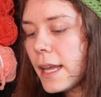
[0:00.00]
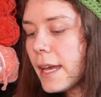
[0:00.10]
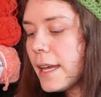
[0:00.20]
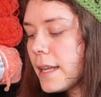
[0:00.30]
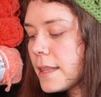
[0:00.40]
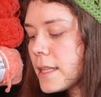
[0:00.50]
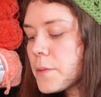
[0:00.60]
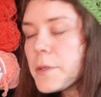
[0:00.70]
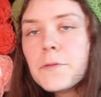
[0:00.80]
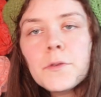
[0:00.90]
and
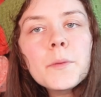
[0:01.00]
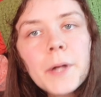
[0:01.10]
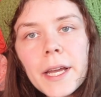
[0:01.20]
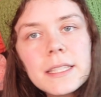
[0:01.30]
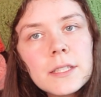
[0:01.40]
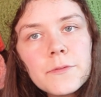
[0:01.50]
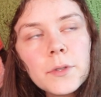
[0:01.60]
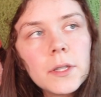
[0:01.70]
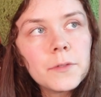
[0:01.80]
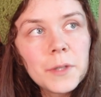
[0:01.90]
this was full price
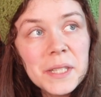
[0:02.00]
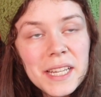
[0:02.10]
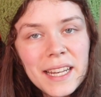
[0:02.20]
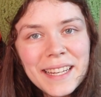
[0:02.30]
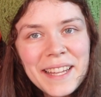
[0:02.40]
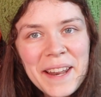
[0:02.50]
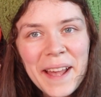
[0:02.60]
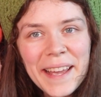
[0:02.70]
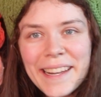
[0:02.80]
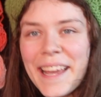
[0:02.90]
for
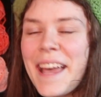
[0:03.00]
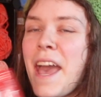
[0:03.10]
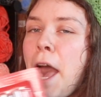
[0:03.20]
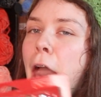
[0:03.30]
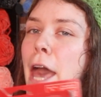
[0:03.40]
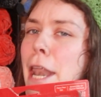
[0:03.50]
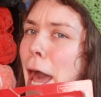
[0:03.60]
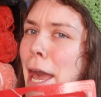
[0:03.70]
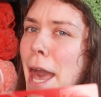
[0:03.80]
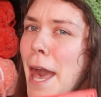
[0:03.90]
$14.99. And
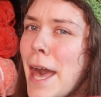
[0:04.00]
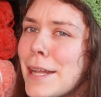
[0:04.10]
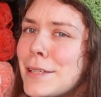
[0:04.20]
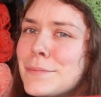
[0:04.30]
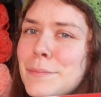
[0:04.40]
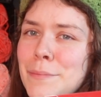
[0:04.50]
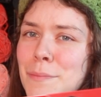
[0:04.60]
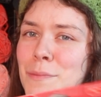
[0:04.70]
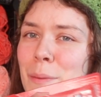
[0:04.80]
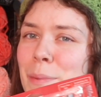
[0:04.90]
I had
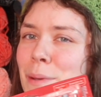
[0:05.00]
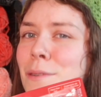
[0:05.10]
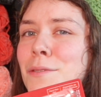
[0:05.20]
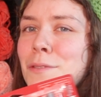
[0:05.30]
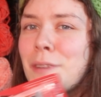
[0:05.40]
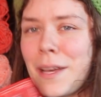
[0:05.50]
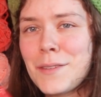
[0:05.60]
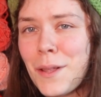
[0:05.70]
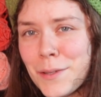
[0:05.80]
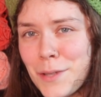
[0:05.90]
the beautiful
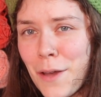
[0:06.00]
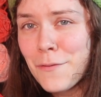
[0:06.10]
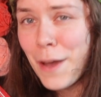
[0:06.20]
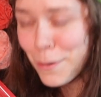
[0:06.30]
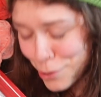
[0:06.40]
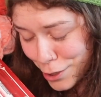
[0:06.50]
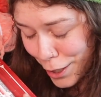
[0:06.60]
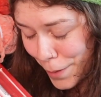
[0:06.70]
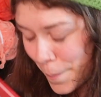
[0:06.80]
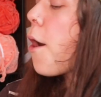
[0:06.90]
$5 off
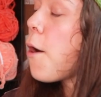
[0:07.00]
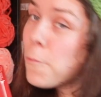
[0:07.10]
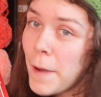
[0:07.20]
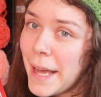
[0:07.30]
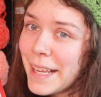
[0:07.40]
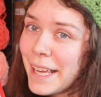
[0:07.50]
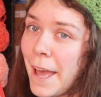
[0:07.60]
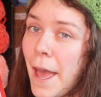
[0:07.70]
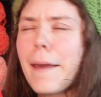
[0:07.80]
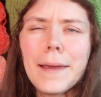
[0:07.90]
voucher
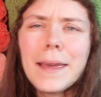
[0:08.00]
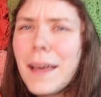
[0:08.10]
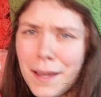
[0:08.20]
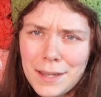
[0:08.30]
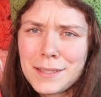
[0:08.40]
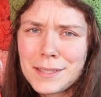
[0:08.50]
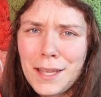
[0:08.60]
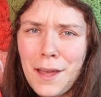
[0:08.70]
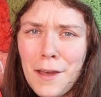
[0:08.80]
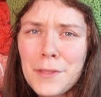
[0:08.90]
already and
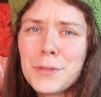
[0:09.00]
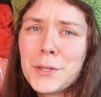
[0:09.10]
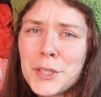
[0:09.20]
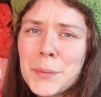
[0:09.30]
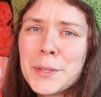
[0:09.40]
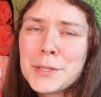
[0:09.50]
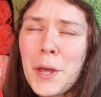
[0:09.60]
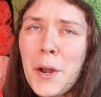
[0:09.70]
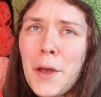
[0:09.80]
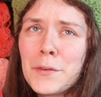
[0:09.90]
a
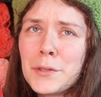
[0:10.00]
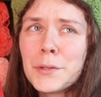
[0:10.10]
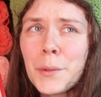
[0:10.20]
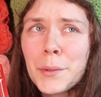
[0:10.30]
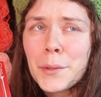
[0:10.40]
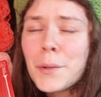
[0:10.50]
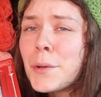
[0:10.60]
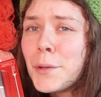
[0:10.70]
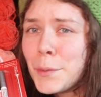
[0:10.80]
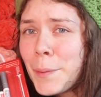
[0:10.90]
30% off your total
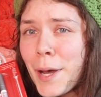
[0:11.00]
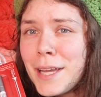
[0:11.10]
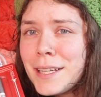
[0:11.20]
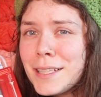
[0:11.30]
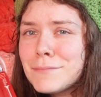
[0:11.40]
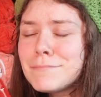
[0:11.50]
coupon.